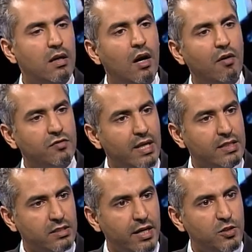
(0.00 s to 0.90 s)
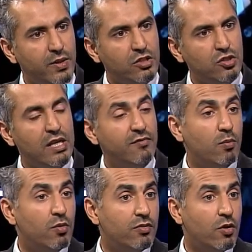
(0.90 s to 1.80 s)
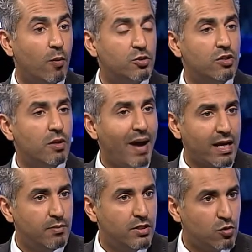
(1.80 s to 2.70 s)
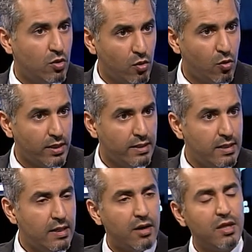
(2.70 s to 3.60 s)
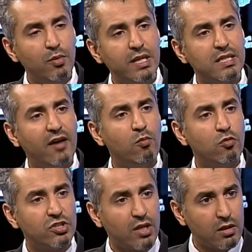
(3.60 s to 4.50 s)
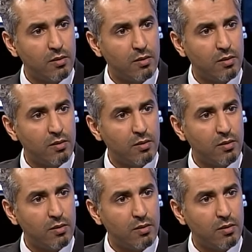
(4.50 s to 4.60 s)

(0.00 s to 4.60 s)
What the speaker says: after that stage, because you leave them with no option, you back them into a corner. I think we need to have a more subtle